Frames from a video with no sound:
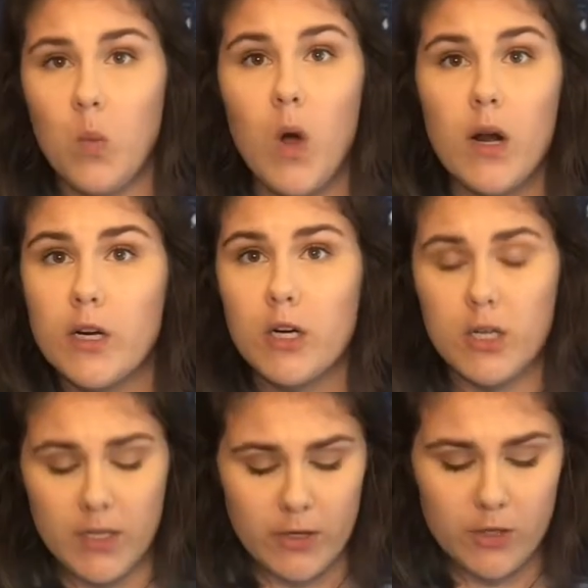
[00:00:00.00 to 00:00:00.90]
water or
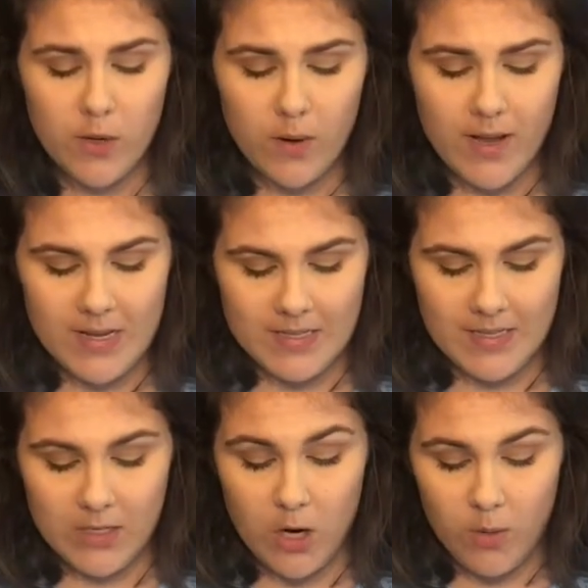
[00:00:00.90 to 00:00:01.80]
clear soda
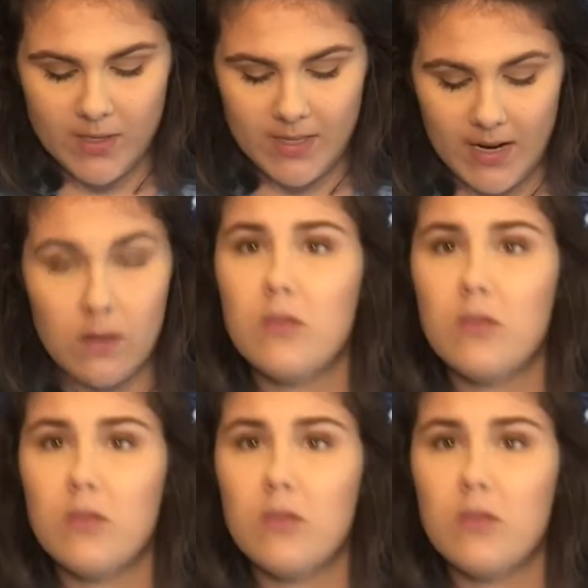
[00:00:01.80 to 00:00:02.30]
and notice that it